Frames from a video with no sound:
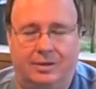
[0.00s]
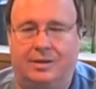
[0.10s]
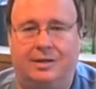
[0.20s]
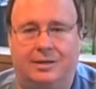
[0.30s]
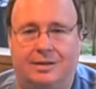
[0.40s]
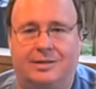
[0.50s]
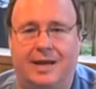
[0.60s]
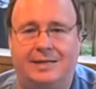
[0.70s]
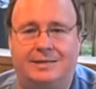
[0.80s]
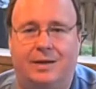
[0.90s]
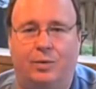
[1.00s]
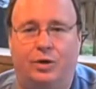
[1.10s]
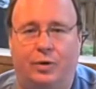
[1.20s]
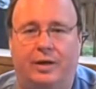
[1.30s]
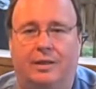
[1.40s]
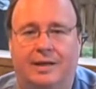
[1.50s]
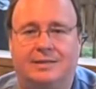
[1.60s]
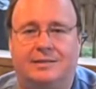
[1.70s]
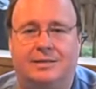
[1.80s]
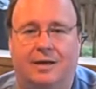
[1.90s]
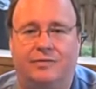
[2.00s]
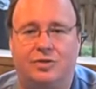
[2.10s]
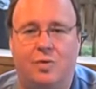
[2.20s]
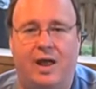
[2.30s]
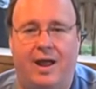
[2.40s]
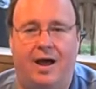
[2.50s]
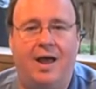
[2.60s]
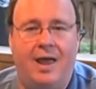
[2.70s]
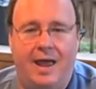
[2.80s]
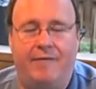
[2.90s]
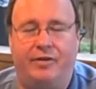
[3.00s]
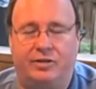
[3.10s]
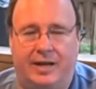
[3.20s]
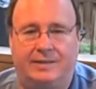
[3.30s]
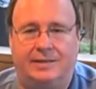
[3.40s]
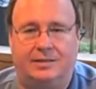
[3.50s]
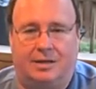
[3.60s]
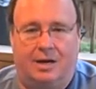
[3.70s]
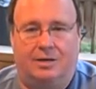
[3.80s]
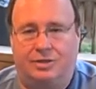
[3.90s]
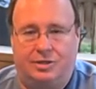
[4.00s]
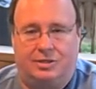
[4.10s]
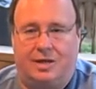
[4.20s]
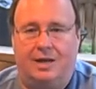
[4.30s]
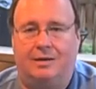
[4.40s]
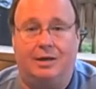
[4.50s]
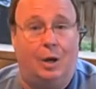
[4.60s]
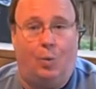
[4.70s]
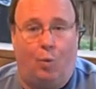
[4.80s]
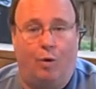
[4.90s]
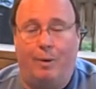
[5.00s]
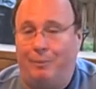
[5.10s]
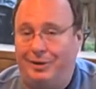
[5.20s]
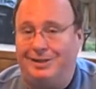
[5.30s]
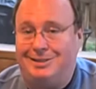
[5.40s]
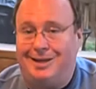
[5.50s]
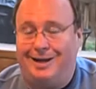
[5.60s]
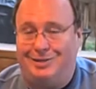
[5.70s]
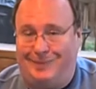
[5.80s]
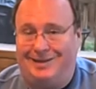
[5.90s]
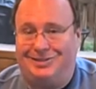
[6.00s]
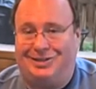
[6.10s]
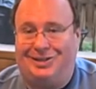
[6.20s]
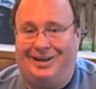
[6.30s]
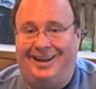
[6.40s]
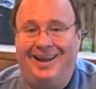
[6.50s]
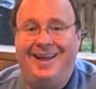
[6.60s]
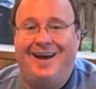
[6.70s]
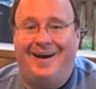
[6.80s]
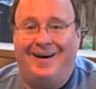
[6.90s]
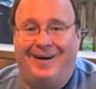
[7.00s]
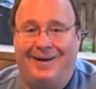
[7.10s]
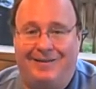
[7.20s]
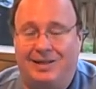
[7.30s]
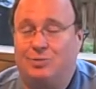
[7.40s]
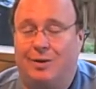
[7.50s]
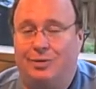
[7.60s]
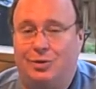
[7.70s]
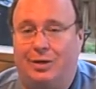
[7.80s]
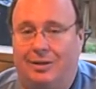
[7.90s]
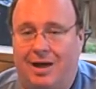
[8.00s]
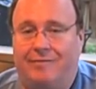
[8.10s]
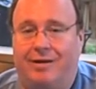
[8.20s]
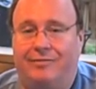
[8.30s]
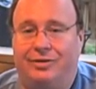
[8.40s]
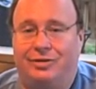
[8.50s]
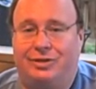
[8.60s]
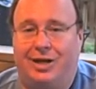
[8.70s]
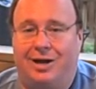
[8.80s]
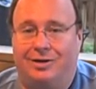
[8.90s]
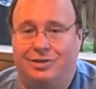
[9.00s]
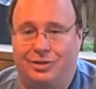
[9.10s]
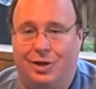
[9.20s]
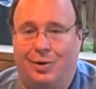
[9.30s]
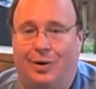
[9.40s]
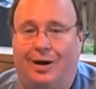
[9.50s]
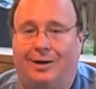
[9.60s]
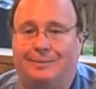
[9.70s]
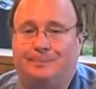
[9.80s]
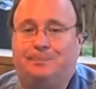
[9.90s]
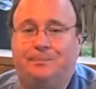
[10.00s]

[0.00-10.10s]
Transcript: the, the taste that we're doing lends itself to a uh, heavier tasting cigars to just kind of, you know, warm up the insides basically. Uh, that's why we're doing a lot of heavier cigars. So, um,